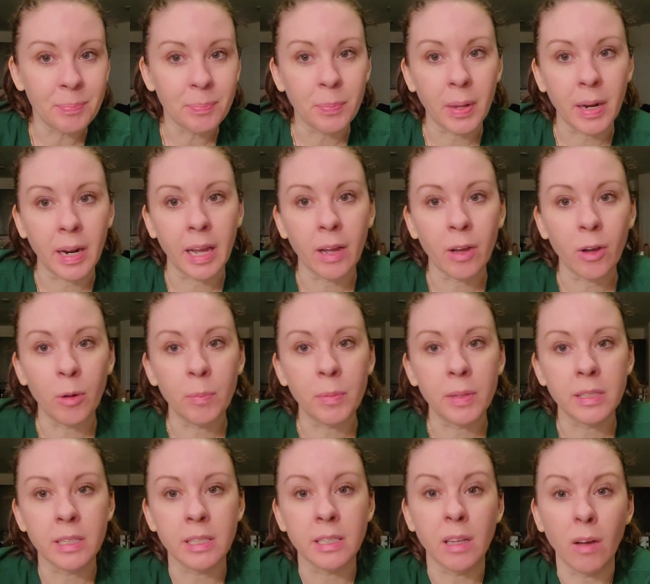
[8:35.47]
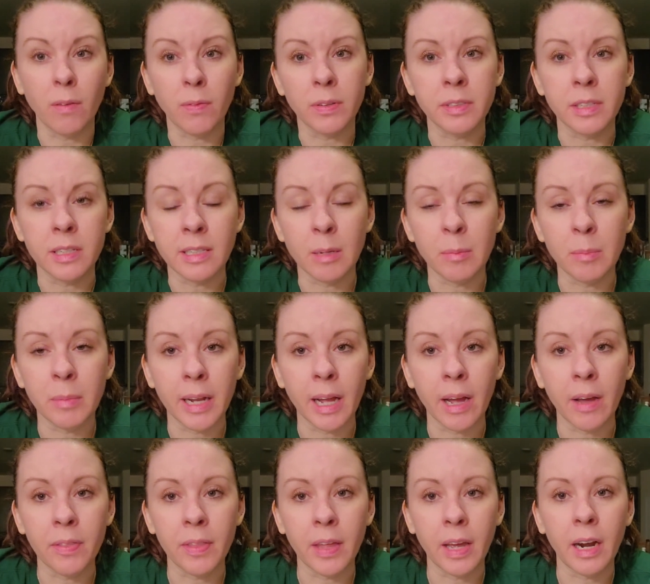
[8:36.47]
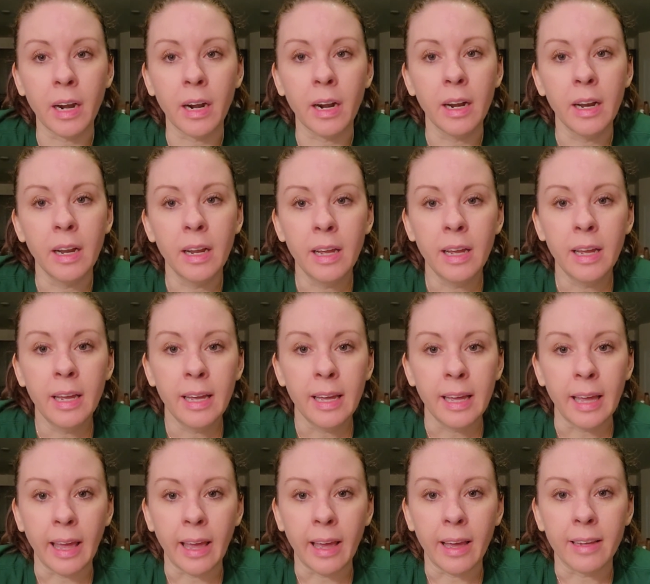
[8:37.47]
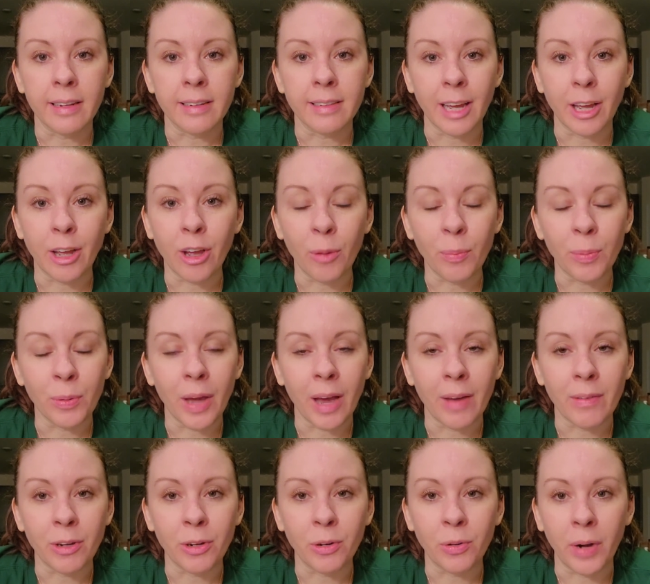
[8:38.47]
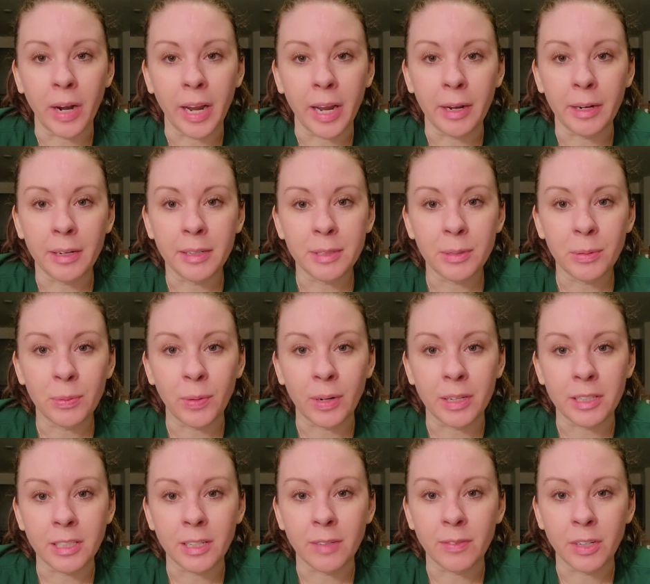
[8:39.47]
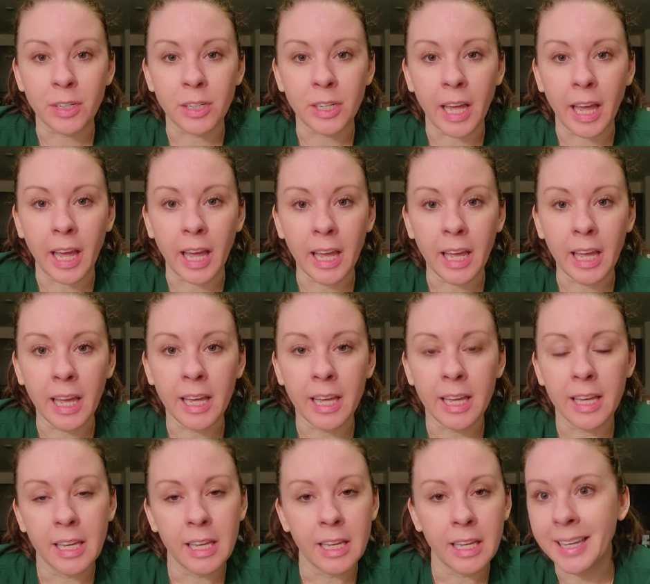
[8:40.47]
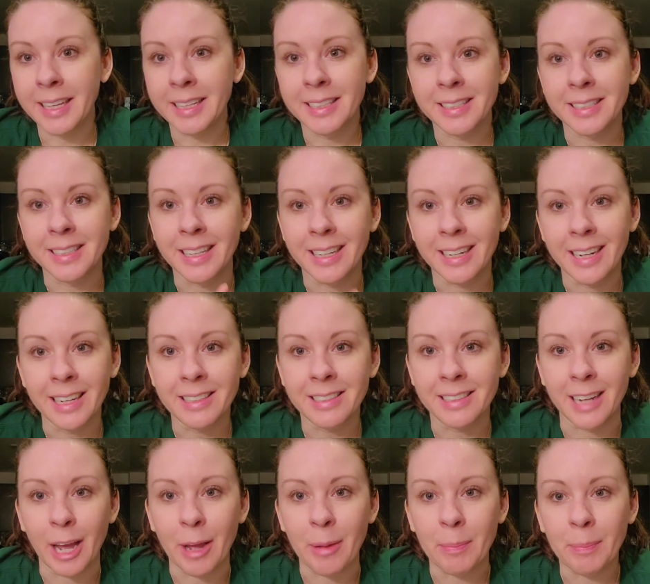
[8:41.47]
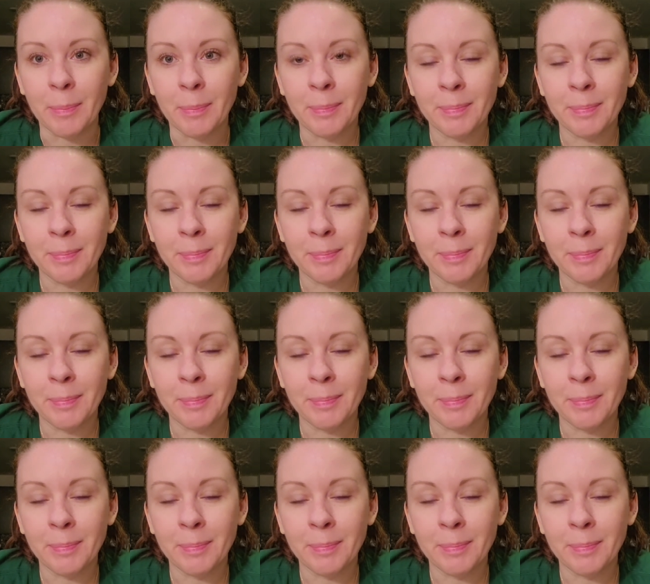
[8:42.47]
But I hope this is helpful to somebody out there, and I hope you have a great rest of your day. See you next time.